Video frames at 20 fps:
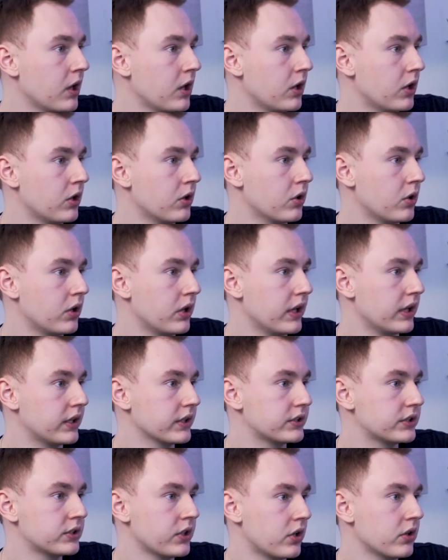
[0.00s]
You know, like
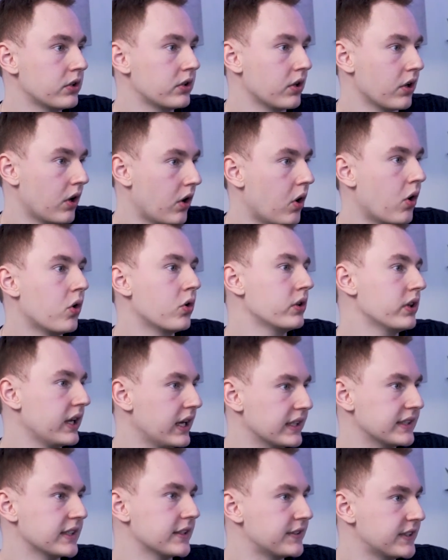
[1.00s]
it's not only,
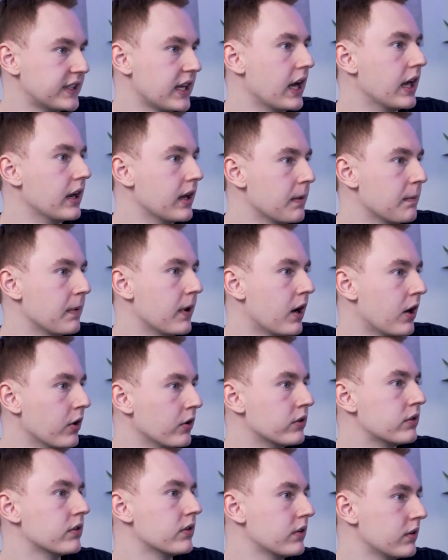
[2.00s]
as I've said, about